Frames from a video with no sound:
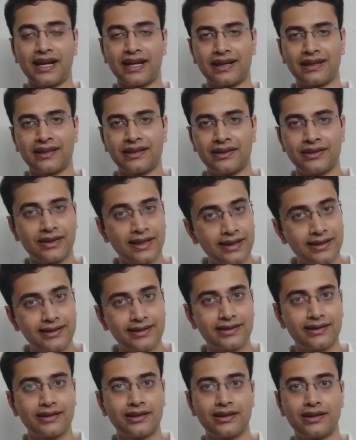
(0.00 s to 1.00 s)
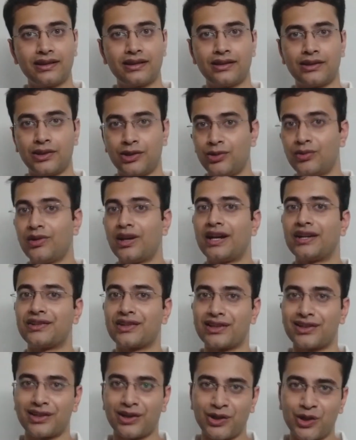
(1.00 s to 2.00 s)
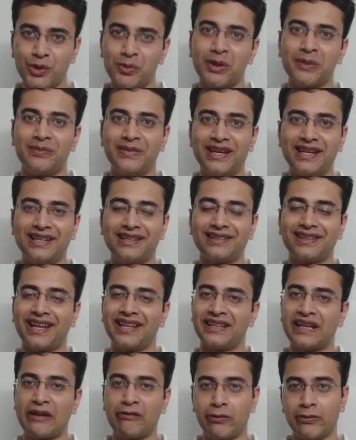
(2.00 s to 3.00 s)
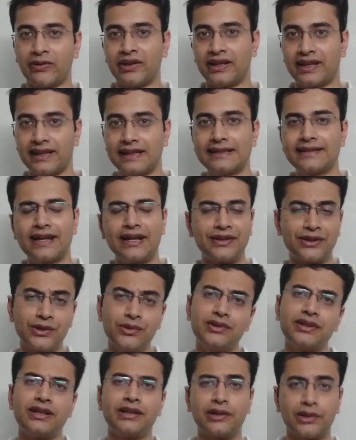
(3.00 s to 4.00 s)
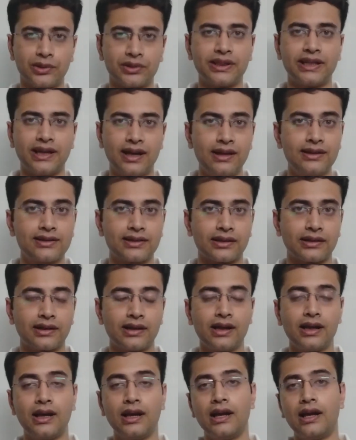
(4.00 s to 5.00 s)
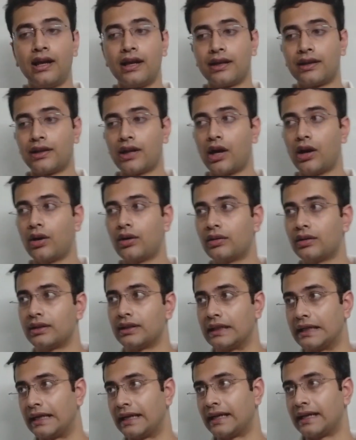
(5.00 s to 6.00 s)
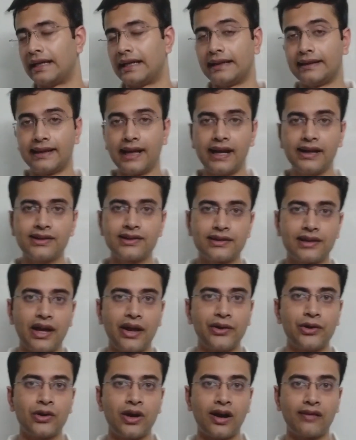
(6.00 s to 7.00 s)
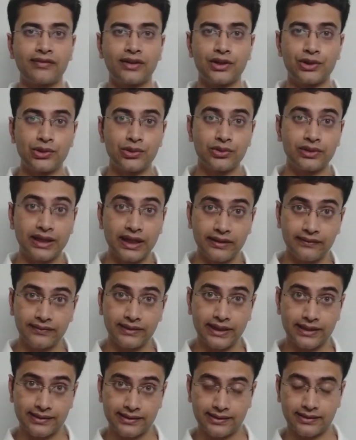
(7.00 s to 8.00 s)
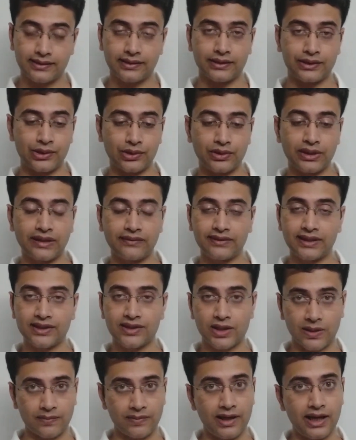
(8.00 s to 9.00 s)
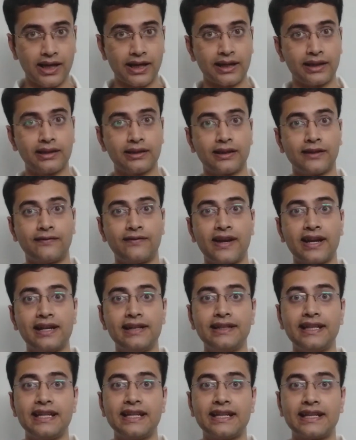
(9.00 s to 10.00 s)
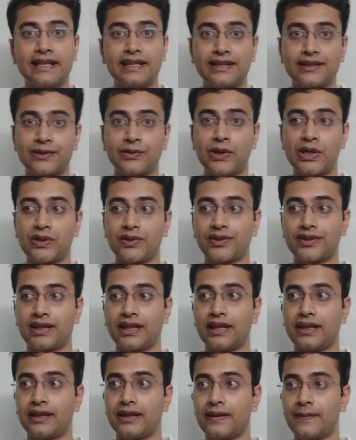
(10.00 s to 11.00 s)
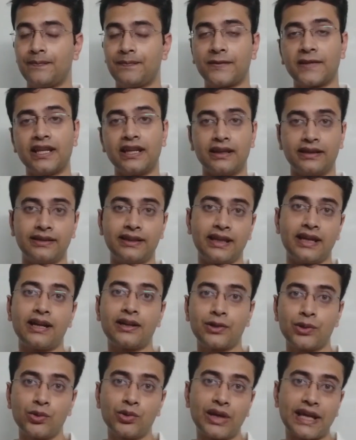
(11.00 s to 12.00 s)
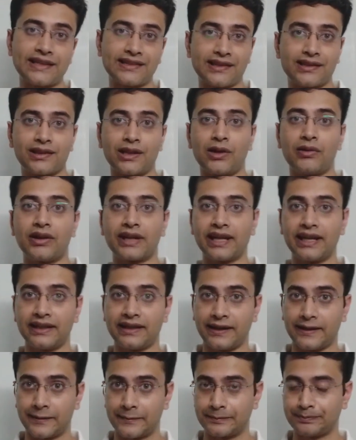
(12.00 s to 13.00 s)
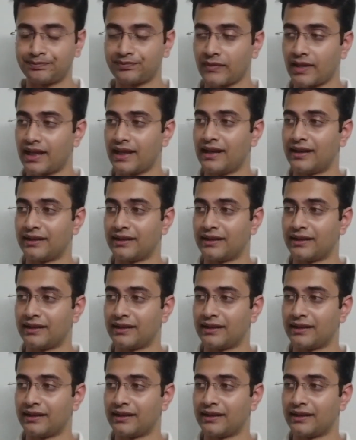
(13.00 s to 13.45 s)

that yes, you are just a human being like everyone else and you didn't know the answer. Now, in that scenario, after you give this reply, the faculty is going to say, there are two cases now again here.